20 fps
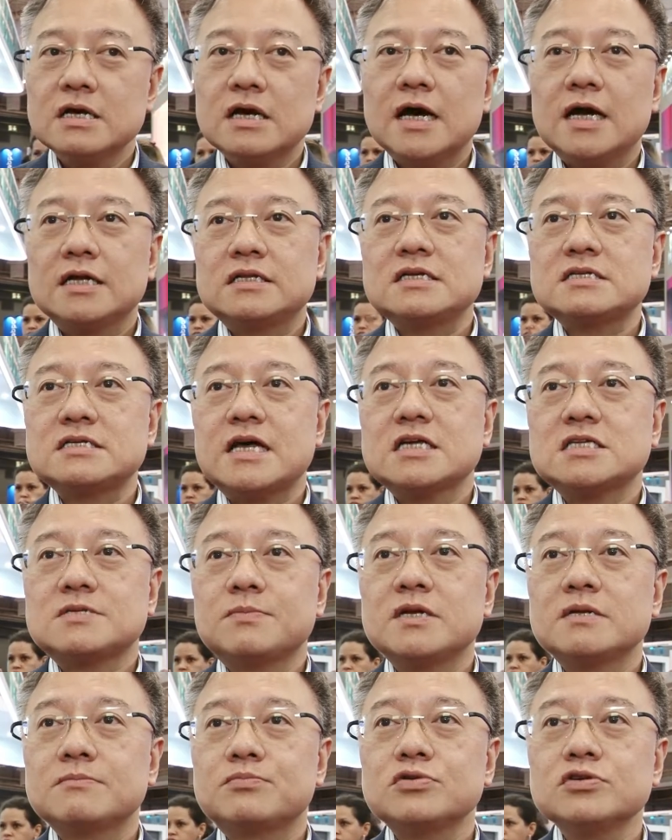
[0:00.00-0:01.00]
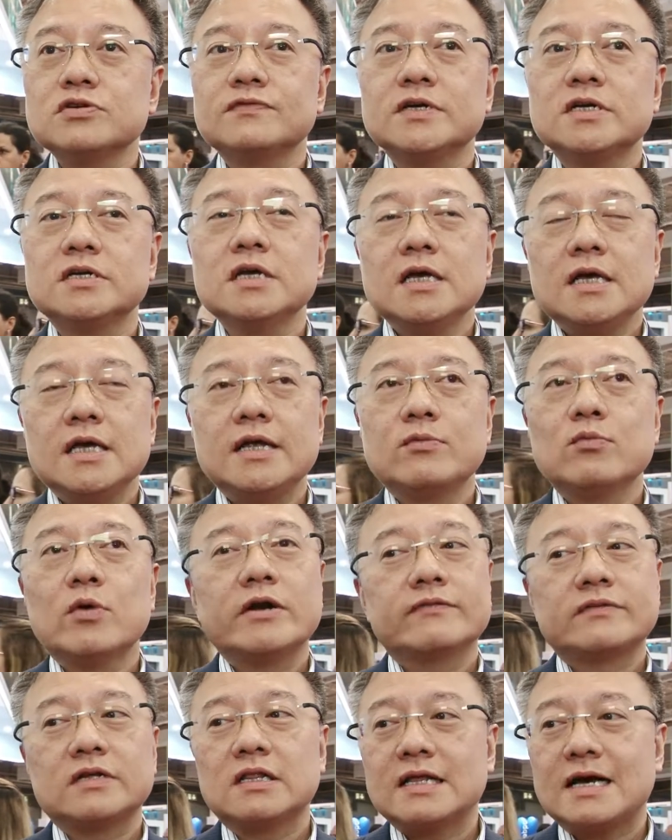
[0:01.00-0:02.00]
uh, this has been proven in
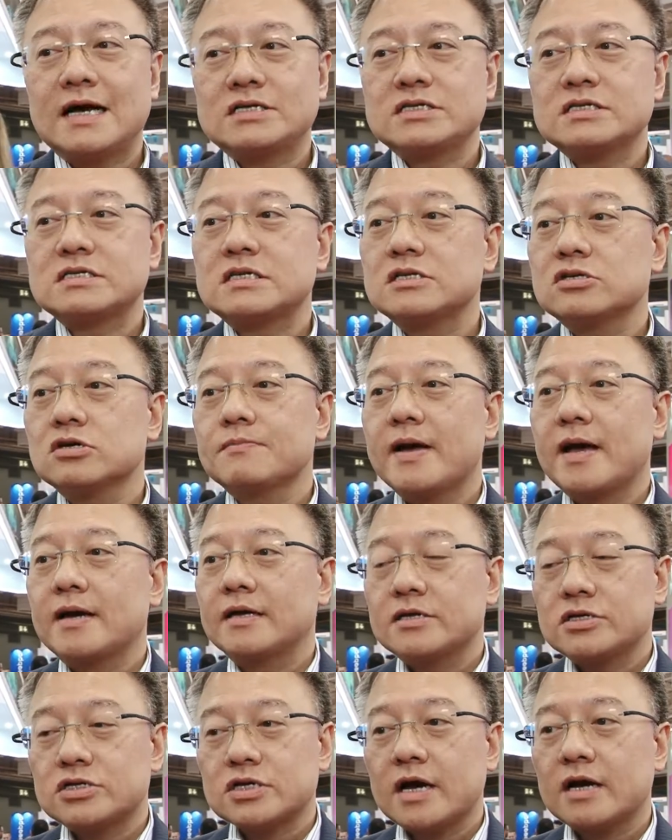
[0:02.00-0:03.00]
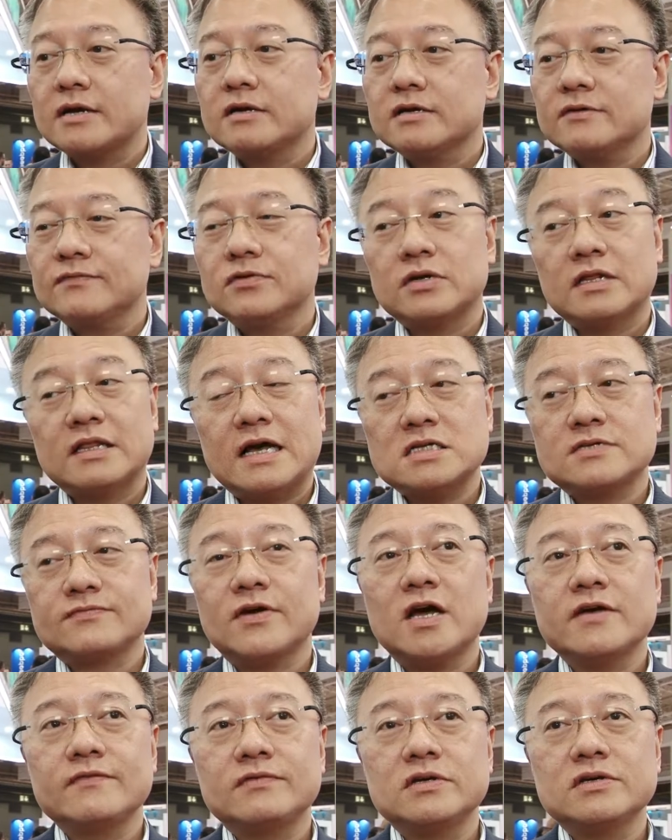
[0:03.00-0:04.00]
one of the largest digital banks in China for the last
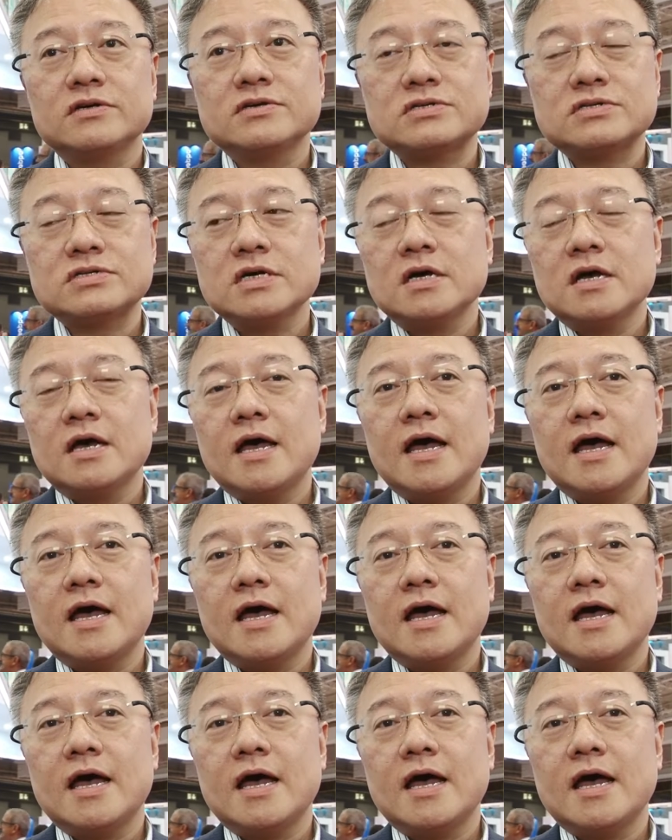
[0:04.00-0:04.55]
five years.